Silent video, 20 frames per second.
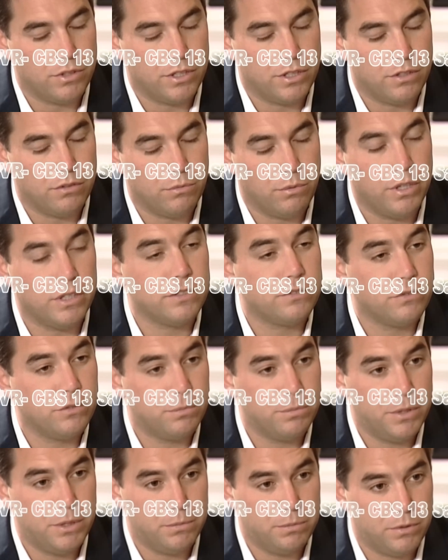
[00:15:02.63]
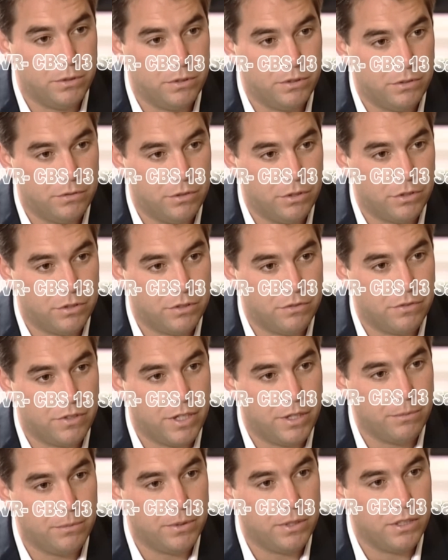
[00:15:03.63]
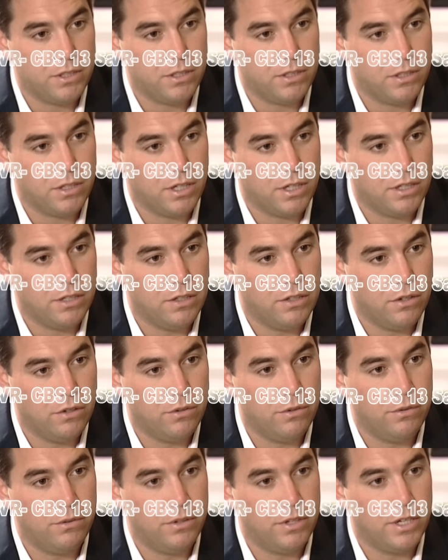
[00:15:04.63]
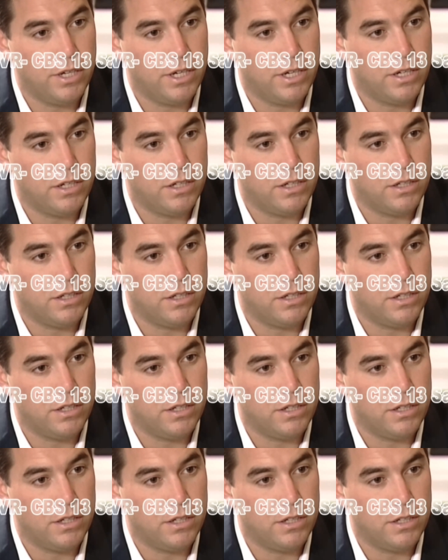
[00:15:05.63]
they're wonderful people, the Rocha family. I know that